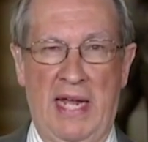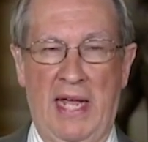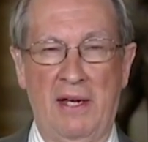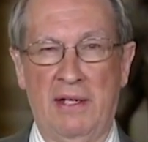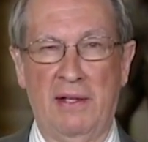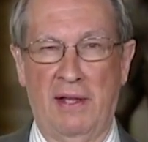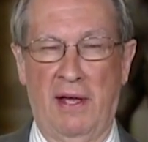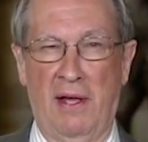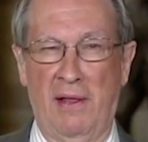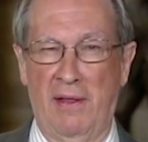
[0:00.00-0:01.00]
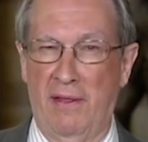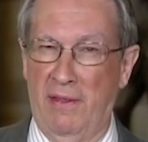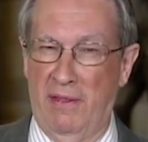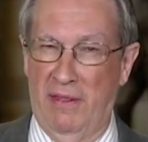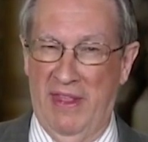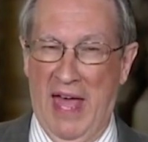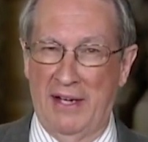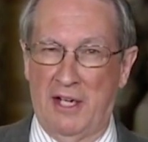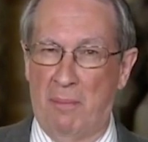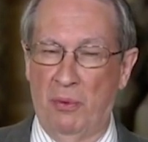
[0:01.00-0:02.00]
And uh,
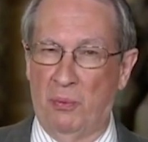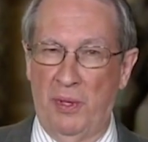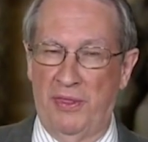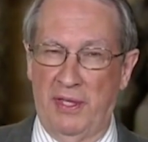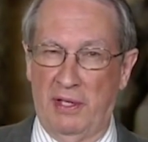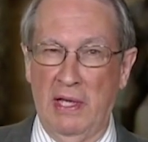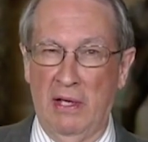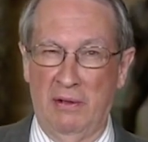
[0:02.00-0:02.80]
that, coupled with the